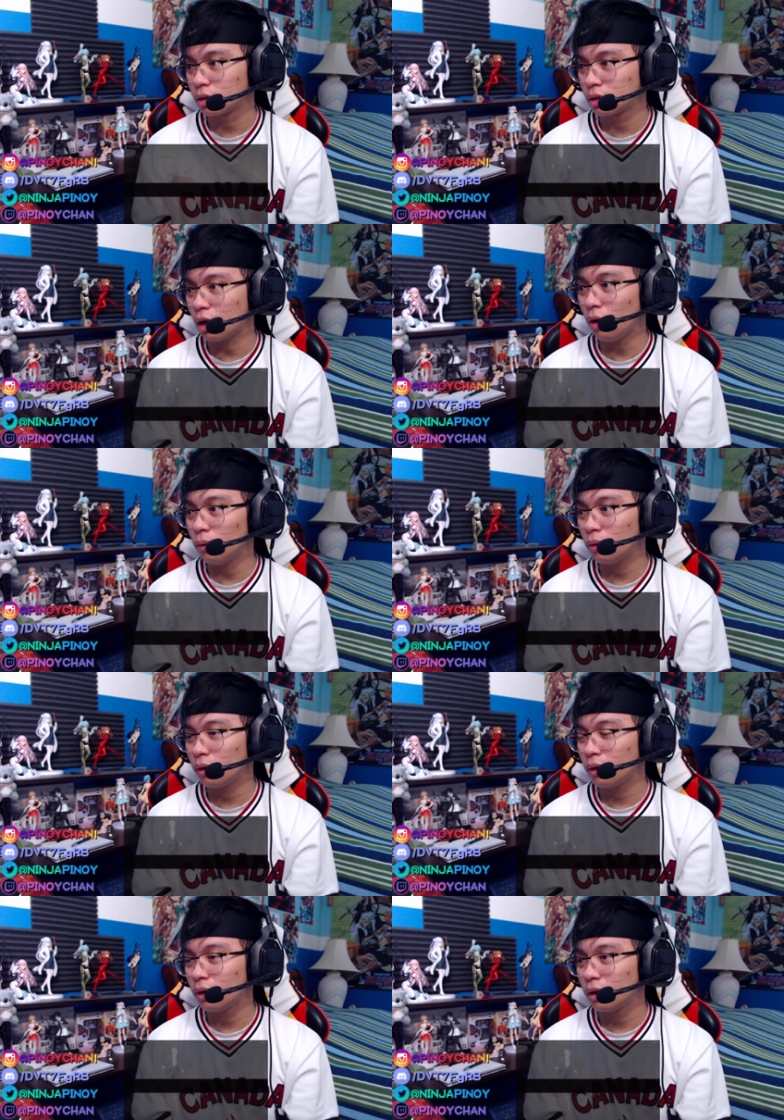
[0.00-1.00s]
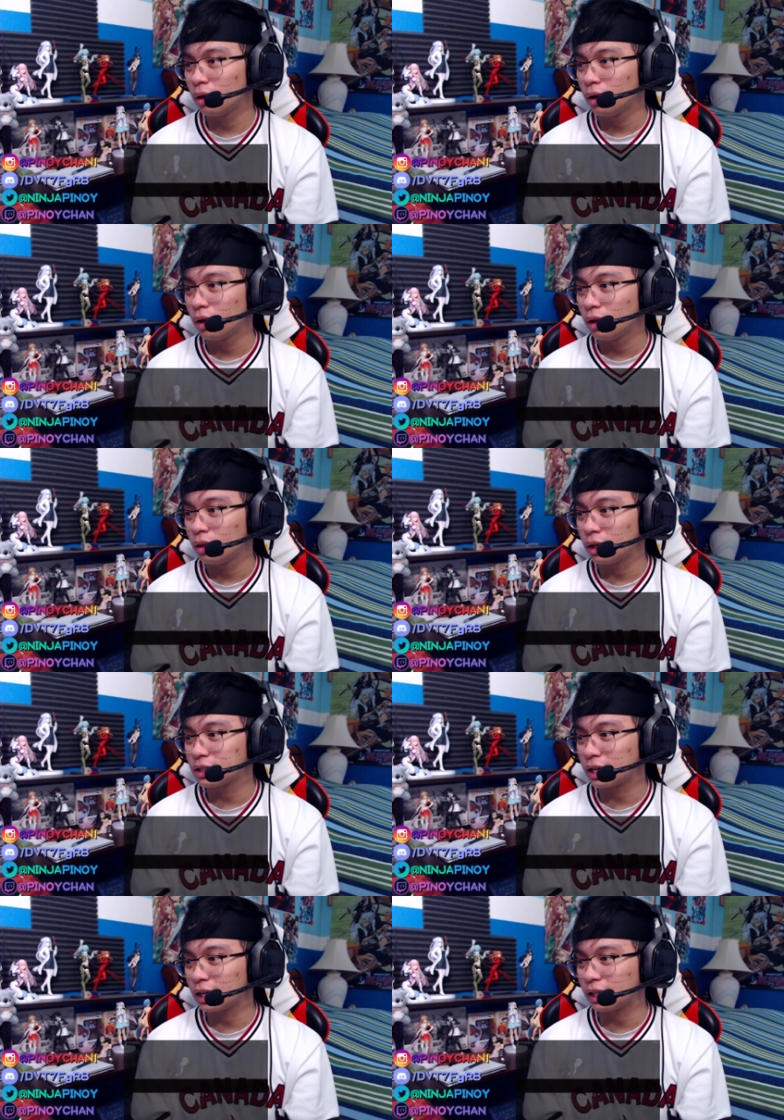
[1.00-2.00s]
Oh! I was
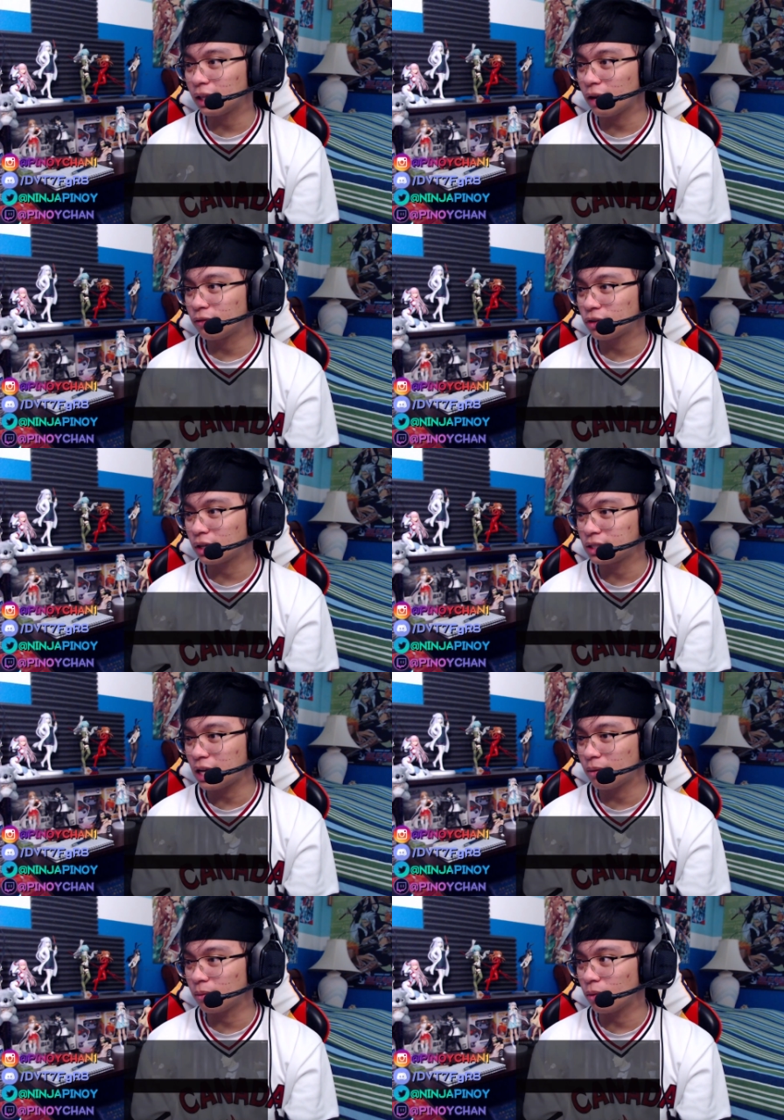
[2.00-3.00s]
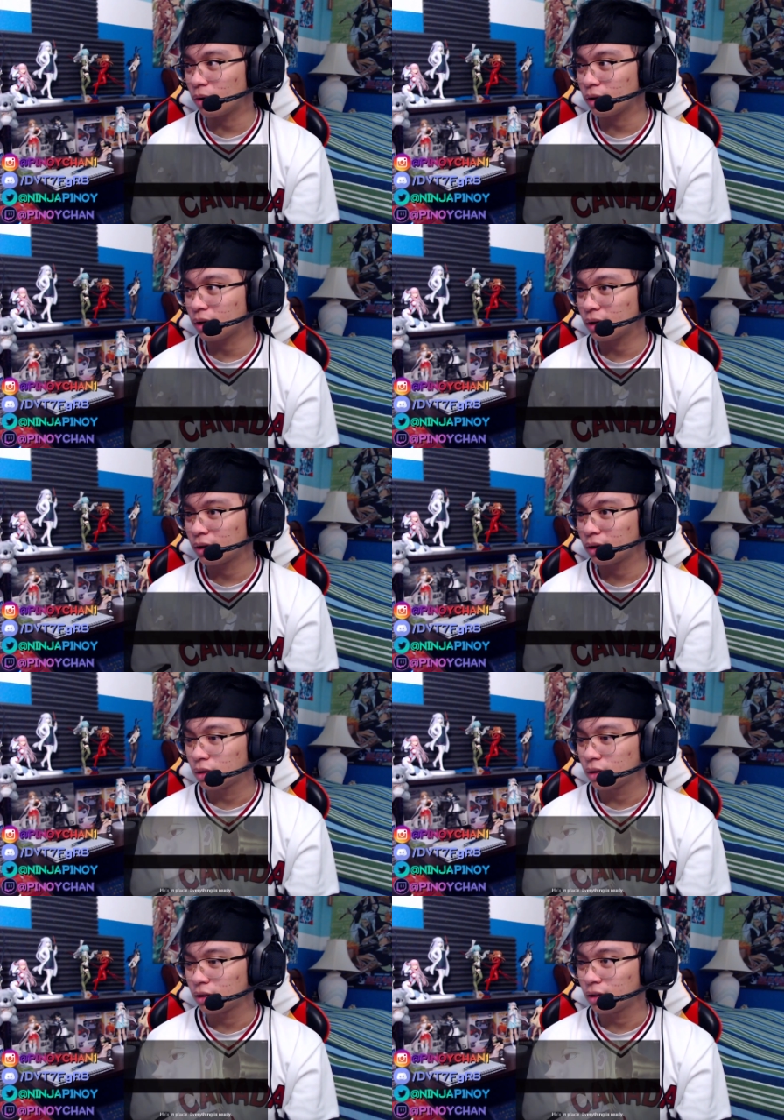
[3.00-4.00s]
gonna get the knife and try to stab him more.
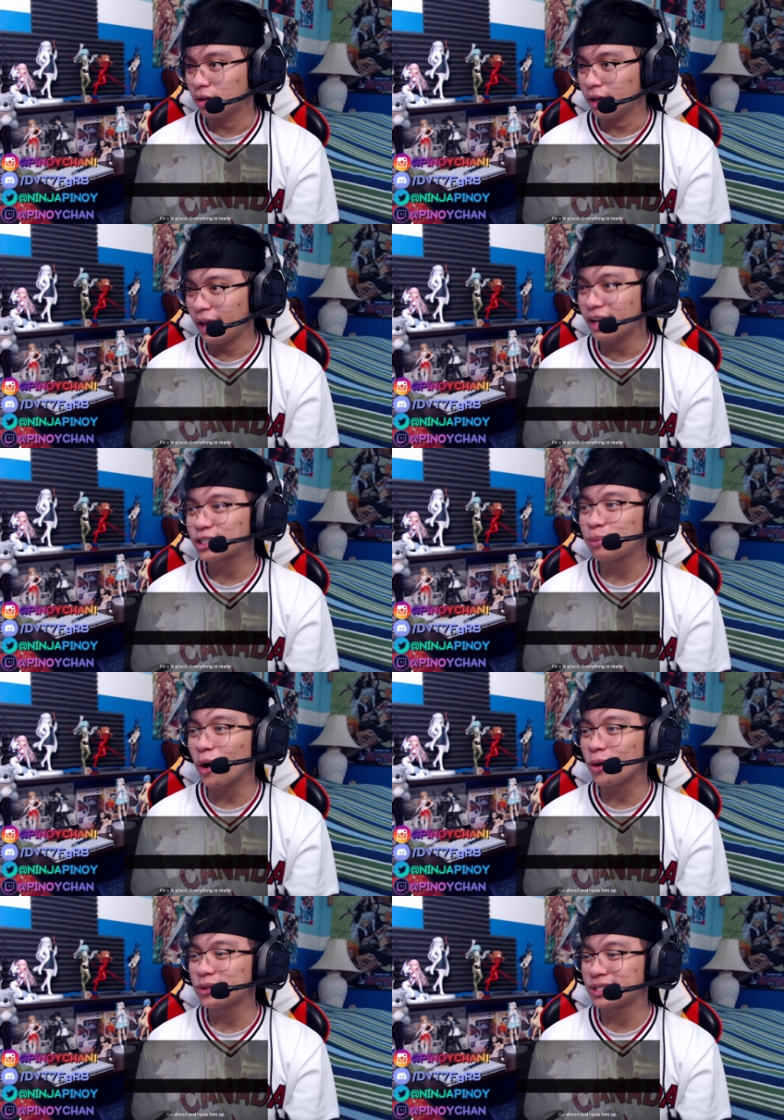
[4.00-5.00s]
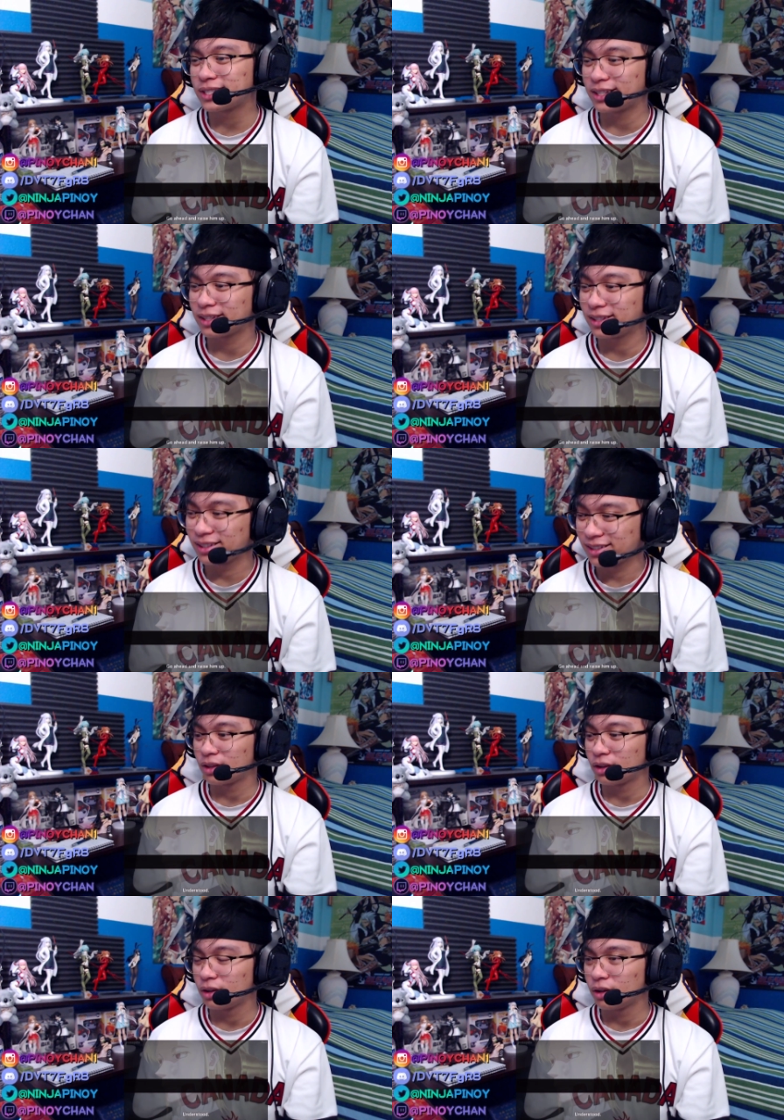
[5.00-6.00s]
Exposed!
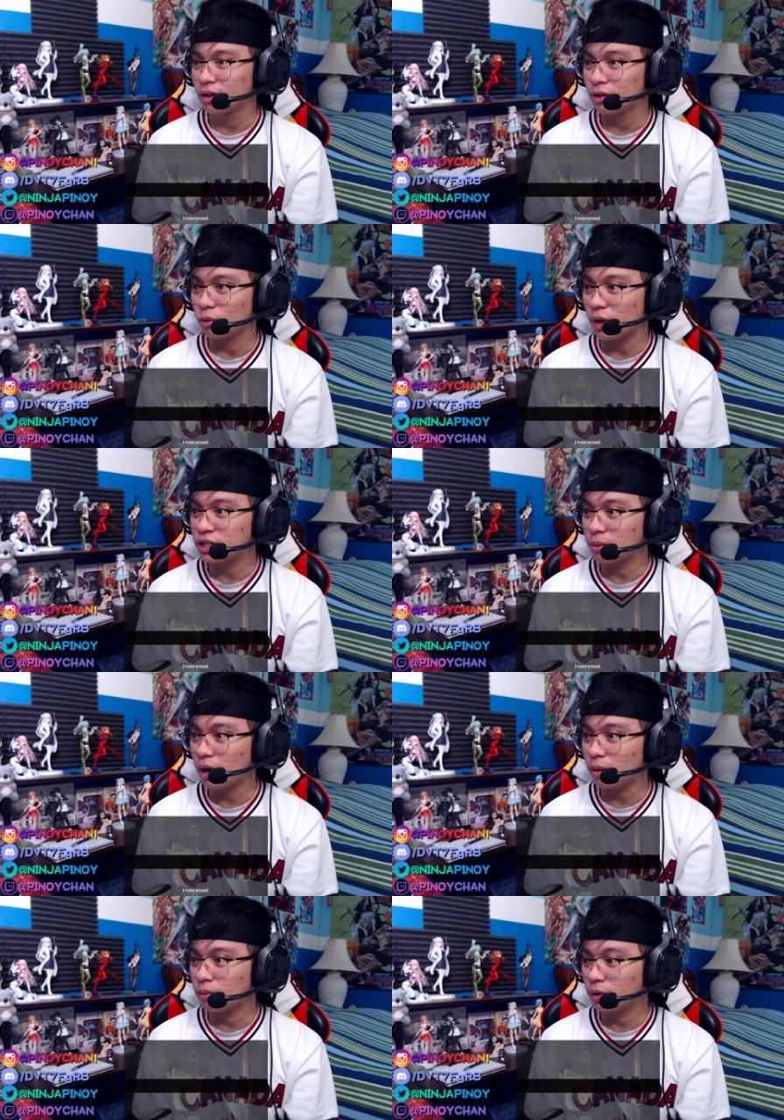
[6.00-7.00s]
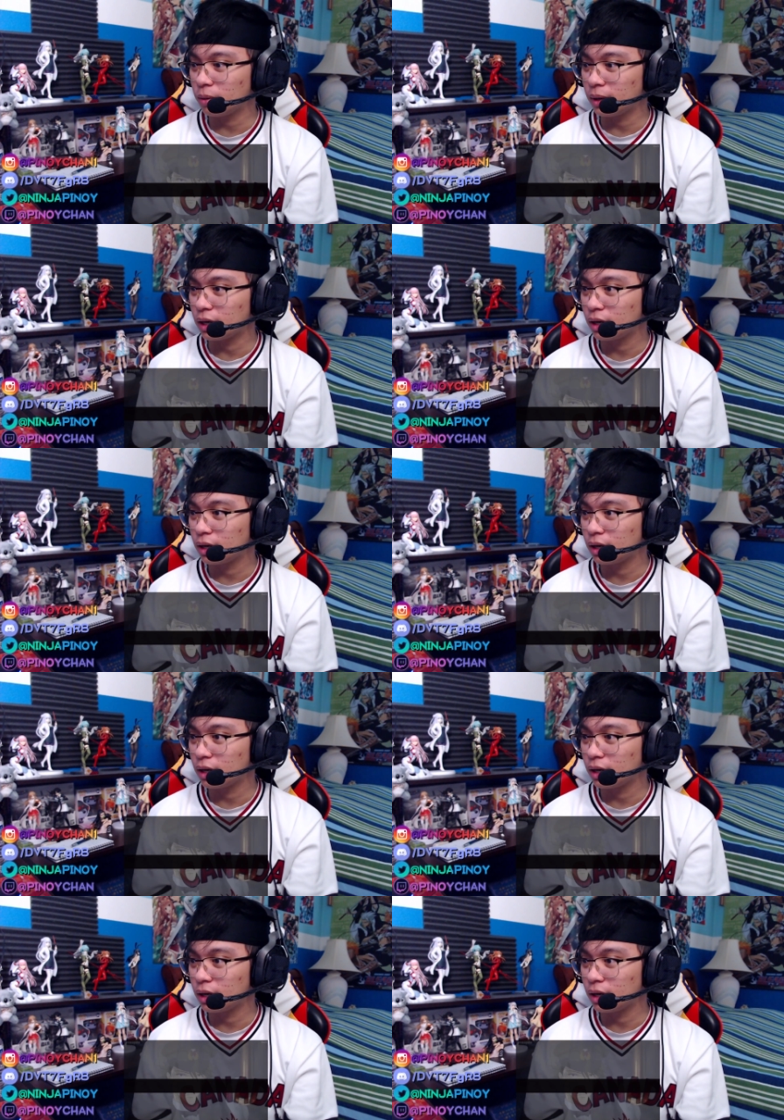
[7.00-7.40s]
Raise him up, what do you mean?